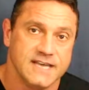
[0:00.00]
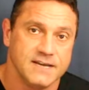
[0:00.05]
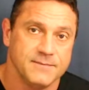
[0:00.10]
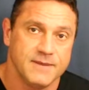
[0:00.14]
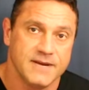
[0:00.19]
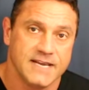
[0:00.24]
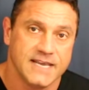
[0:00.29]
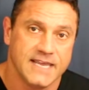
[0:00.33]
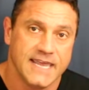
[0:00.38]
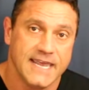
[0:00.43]

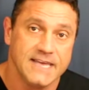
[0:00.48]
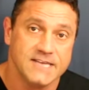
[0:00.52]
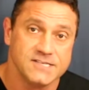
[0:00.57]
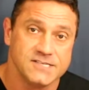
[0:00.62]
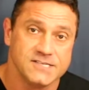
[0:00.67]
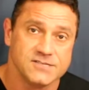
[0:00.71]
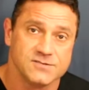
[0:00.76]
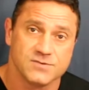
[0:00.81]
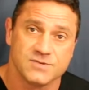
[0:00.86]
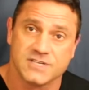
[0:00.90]
statin
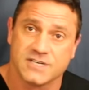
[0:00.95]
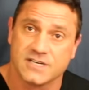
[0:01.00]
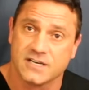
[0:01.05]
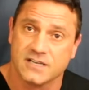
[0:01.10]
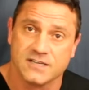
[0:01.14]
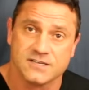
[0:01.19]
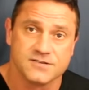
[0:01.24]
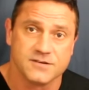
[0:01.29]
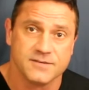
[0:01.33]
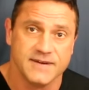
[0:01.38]
medications, which are
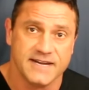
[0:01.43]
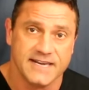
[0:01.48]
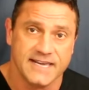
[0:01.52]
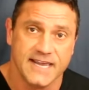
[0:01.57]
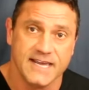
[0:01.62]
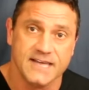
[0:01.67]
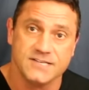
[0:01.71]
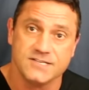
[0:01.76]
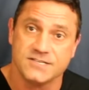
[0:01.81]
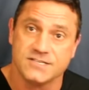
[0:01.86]
cholesterol
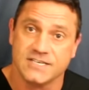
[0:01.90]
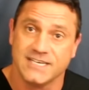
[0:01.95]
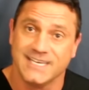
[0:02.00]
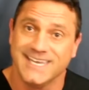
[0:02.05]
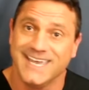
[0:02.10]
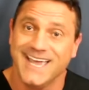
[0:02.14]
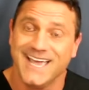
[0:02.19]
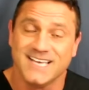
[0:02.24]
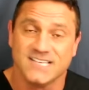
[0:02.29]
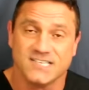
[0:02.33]
medications,
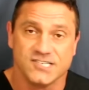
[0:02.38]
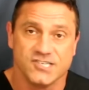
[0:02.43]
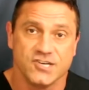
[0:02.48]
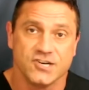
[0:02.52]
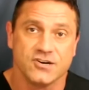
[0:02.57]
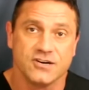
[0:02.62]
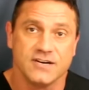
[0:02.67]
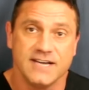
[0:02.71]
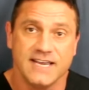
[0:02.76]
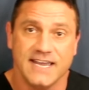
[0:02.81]
yes,
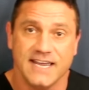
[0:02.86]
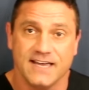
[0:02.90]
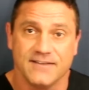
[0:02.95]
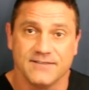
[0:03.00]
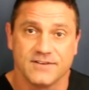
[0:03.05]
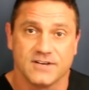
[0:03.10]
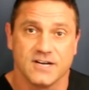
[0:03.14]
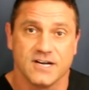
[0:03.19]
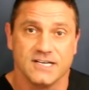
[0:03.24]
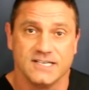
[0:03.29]
you're going to
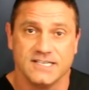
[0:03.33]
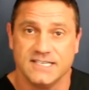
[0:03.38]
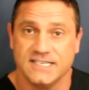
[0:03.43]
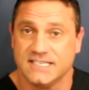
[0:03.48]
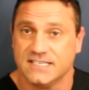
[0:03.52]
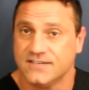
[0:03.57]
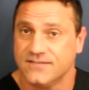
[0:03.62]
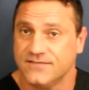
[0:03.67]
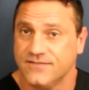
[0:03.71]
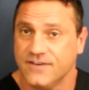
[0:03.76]
have gut
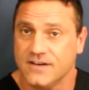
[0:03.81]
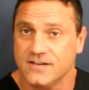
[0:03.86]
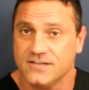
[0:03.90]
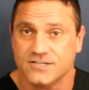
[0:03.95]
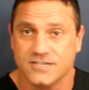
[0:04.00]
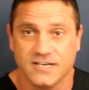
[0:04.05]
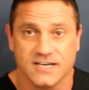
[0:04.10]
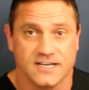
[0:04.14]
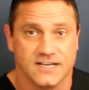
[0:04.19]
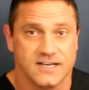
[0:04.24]

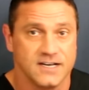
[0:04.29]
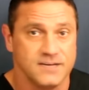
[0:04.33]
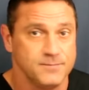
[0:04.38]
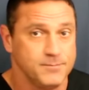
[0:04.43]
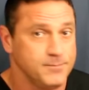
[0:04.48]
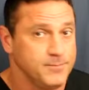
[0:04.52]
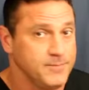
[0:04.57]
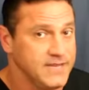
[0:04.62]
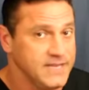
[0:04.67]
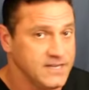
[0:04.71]
dysfunction,
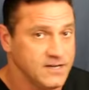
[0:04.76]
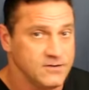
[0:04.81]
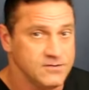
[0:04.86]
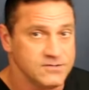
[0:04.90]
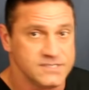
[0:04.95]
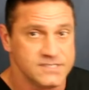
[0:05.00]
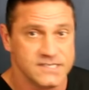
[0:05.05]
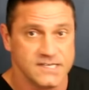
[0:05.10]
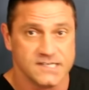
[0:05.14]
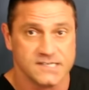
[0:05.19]
gut
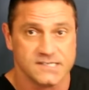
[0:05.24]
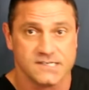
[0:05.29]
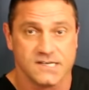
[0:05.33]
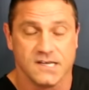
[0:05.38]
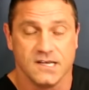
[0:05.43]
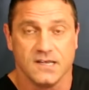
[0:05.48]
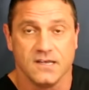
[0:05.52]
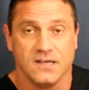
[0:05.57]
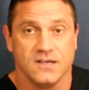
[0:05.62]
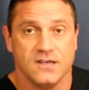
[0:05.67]
biosis.